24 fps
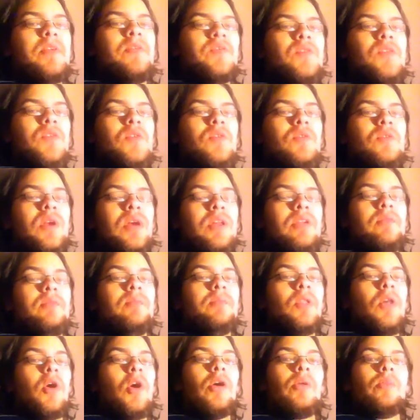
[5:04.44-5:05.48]
a few kind of
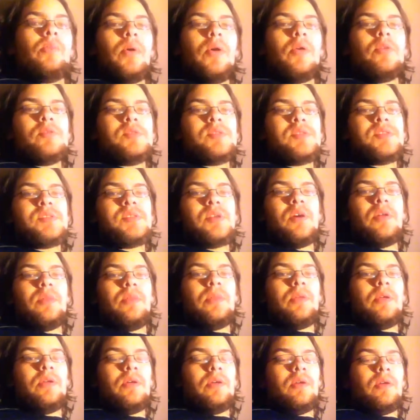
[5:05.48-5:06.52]
blog posts on
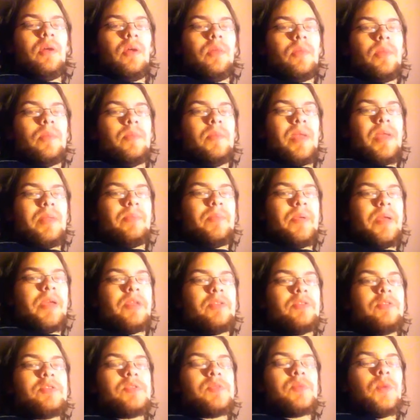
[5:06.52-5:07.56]
the on the main
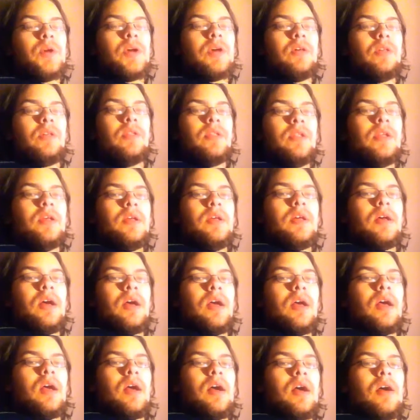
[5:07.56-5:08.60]
page as well.
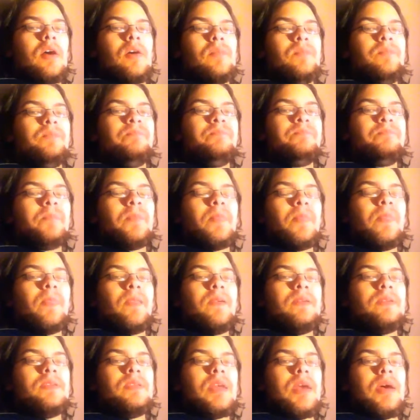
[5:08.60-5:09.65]
Um,
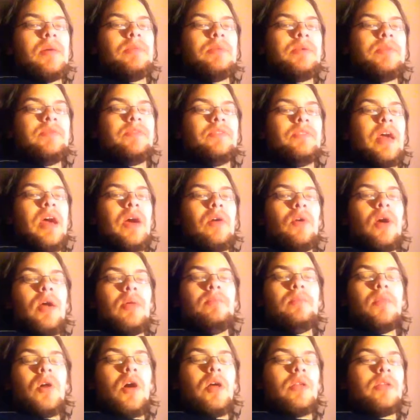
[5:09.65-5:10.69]
yeah, but for now,
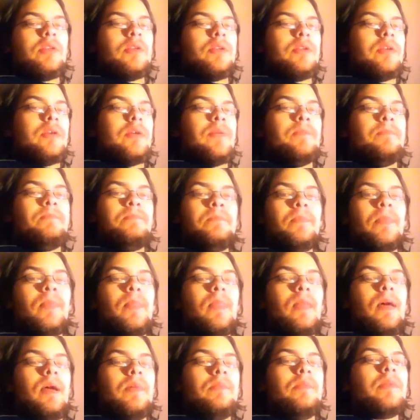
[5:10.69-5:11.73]
I'm not gonna
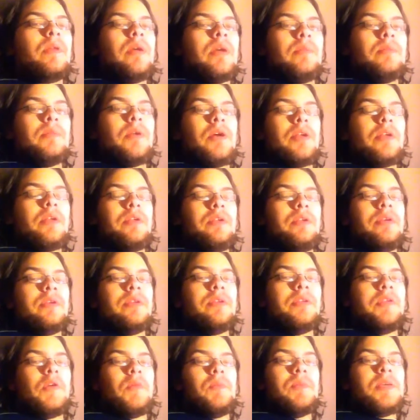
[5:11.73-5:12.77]
I'm I'm not gonna
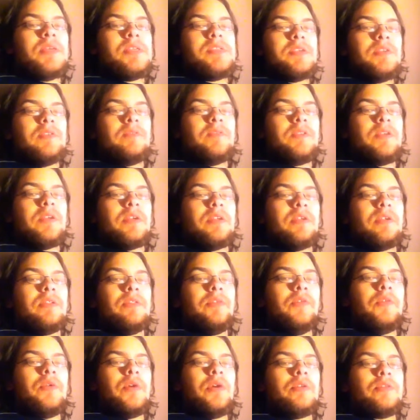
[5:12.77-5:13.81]
kill myself to get a
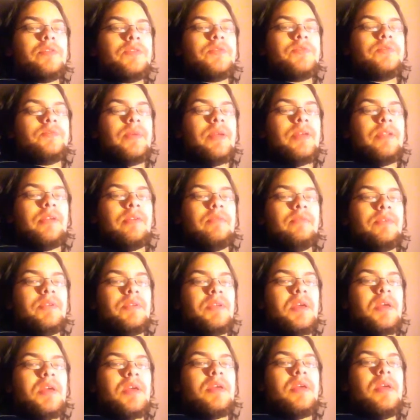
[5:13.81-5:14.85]
new cartoon made every
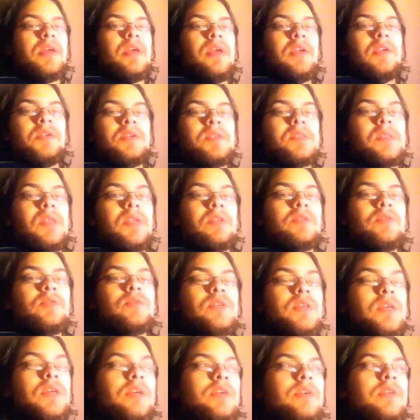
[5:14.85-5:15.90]
day because they do
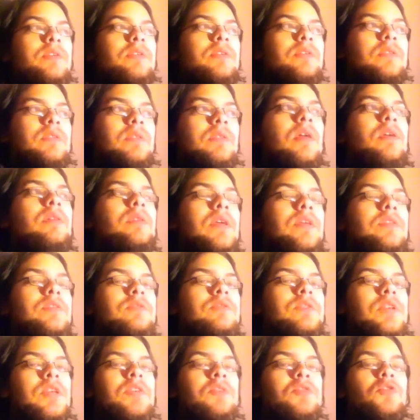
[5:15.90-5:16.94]
take they do
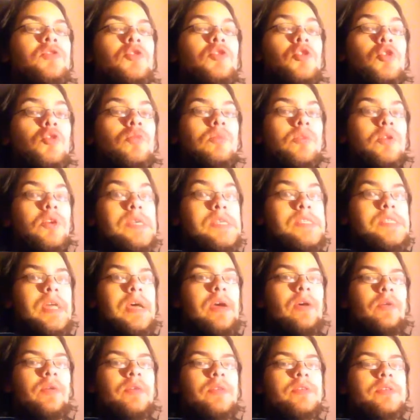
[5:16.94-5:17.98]
take numerous
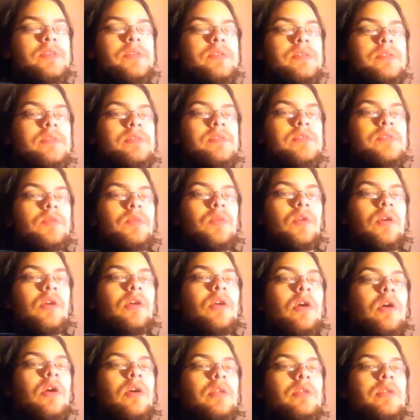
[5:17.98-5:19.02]
hours to
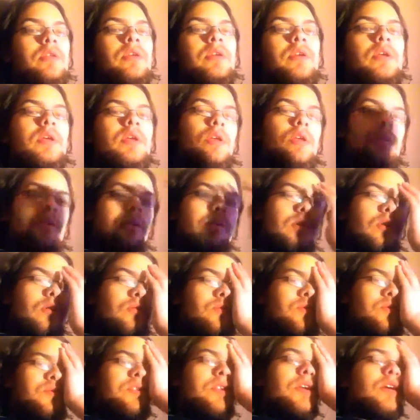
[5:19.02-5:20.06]
work on. You know,
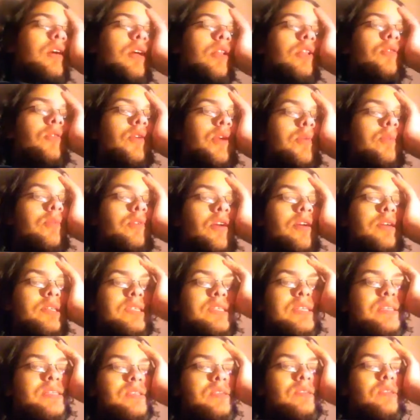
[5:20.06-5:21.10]
just the coloring
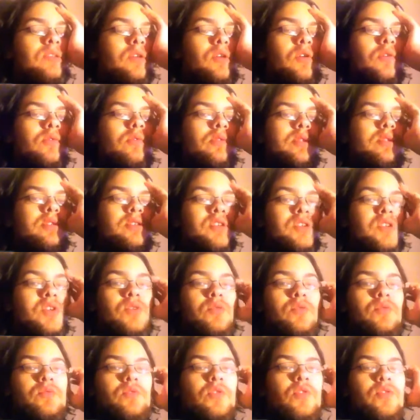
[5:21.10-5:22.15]
process alone, it's a
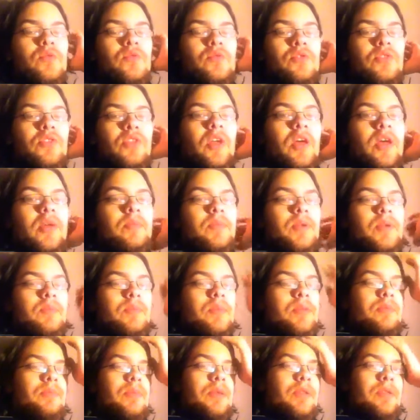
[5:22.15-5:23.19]
huge huge time
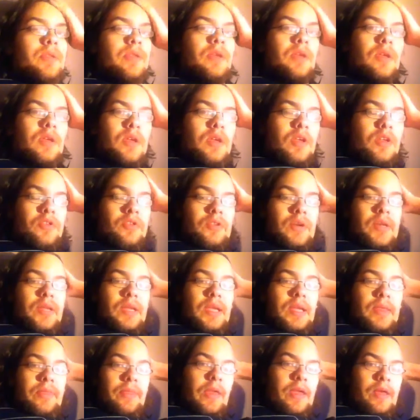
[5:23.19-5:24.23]
commitment trying to
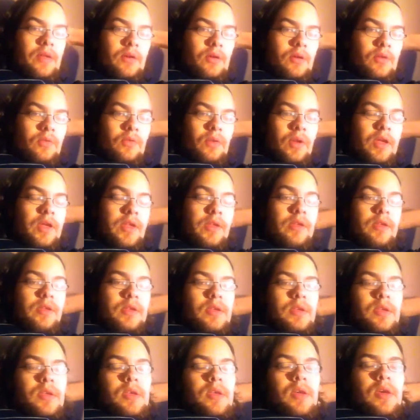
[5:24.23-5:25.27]
get that all right.
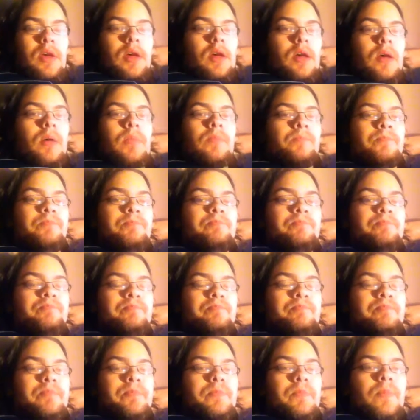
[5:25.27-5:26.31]
Um,
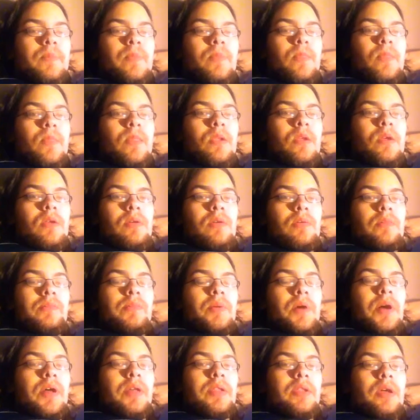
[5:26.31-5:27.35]

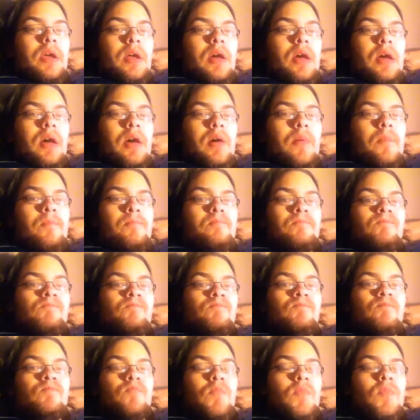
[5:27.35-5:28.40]
but um,
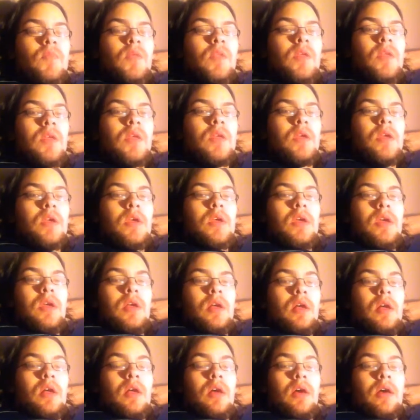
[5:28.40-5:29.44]

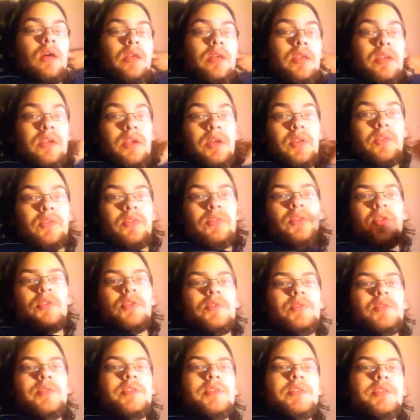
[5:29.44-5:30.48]
uh, in other
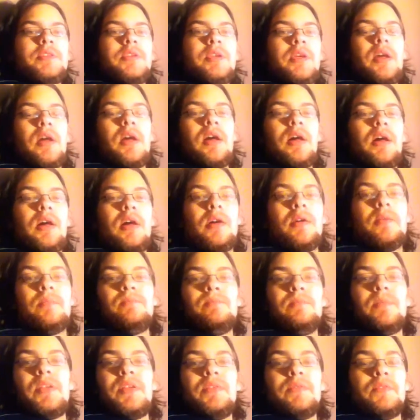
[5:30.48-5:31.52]
news,
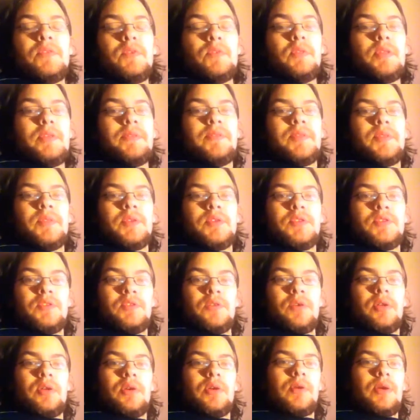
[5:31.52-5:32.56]
um, if you live in the
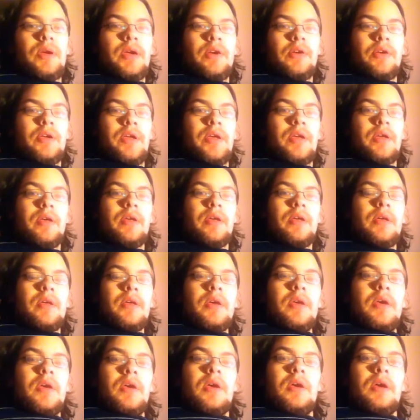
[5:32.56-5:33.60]
Toronto area,
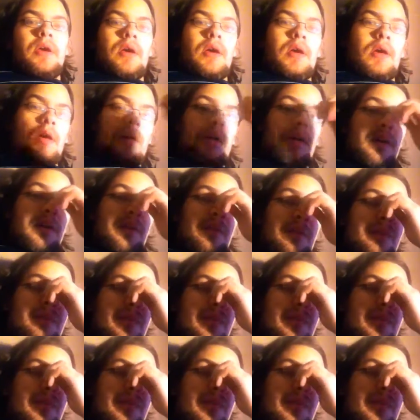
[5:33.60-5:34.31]
uh,